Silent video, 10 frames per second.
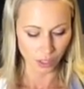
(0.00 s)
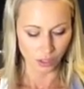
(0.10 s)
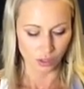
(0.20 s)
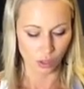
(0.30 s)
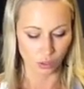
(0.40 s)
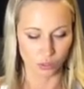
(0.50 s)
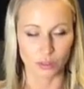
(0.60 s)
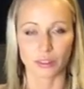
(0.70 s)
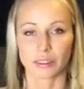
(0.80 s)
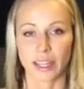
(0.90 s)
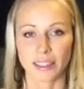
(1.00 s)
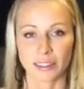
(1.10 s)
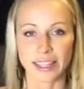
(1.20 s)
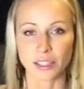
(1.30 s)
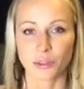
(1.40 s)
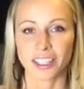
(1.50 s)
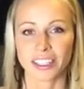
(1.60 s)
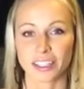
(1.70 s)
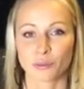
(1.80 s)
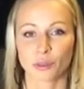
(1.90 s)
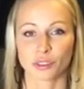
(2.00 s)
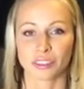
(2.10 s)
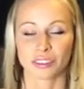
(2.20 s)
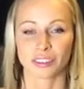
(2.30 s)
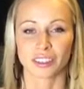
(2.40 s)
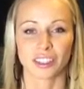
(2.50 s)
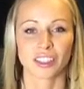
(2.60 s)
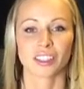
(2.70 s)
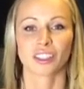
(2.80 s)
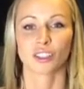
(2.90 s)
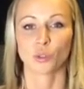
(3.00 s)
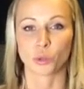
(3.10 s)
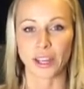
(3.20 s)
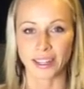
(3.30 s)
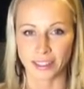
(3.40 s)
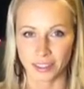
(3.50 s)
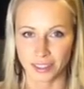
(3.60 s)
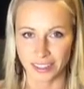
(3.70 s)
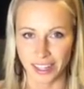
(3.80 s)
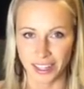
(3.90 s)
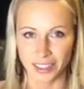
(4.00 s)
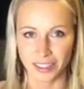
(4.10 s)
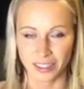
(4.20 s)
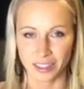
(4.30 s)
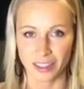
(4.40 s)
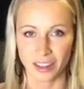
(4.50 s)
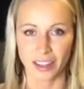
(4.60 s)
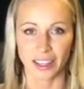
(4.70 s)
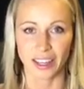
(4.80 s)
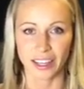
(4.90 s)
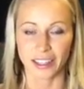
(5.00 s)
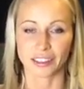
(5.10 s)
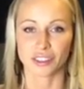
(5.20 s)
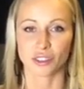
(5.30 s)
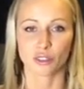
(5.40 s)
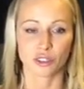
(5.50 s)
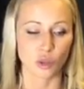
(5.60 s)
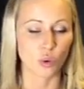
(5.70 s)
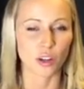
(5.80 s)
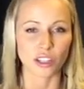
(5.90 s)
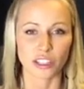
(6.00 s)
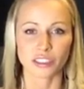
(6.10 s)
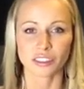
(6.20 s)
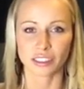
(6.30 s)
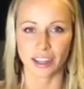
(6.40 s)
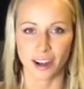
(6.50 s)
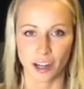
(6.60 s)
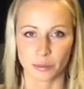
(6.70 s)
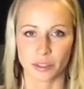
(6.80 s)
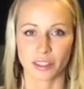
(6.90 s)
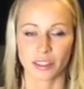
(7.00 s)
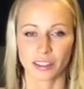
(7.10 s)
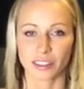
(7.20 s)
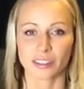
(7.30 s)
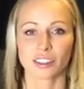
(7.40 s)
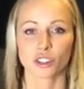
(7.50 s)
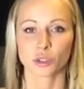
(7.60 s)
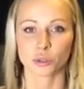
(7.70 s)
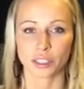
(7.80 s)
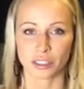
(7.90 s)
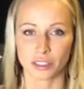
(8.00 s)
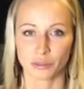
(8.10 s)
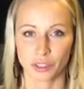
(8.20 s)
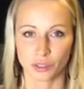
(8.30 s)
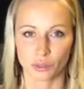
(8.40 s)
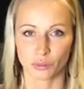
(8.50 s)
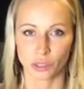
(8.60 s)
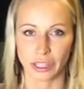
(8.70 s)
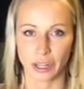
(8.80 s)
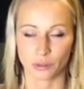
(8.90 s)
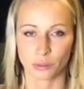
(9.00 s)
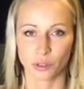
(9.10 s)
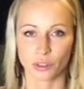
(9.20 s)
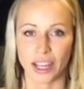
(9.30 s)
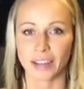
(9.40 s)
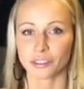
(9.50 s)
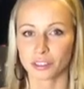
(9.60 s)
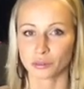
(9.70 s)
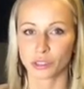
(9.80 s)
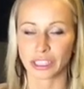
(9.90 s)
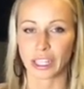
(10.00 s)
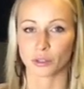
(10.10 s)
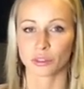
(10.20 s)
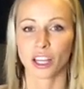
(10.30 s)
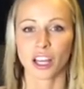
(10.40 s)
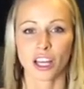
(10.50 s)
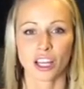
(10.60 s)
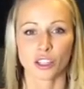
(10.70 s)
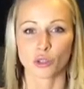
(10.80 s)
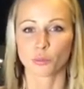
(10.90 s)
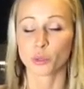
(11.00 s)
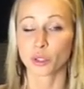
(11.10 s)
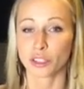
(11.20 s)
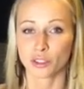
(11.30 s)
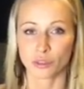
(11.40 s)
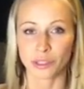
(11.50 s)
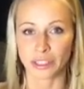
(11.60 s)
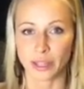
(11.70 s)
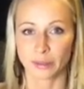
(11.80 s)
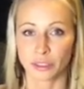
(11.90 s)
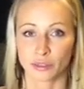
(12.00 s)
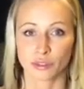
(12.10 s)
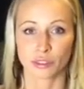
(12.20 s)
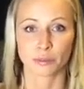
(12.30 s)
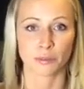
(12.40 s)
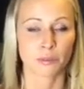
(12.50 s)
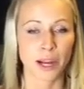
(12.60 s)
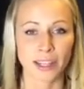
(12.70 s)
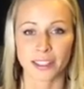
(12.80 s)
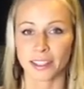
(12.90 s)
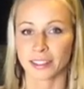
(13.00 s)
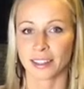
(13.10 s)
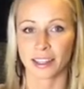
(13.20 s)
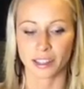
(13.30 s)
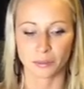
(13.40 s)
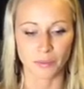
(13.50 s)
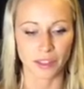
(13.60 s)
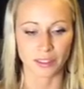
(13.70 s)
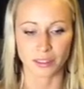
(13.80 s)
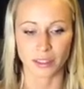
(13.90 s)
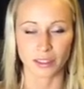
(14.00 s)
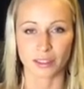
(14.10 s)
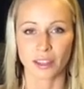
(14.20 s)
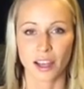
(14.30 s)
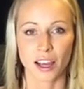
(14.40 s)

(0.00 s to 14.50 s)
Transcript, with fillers: so that, that's why it's important to exercise and also earn the carbs, earn the sugars with your workout because after the workout you boosted your metabolism, your body is like this this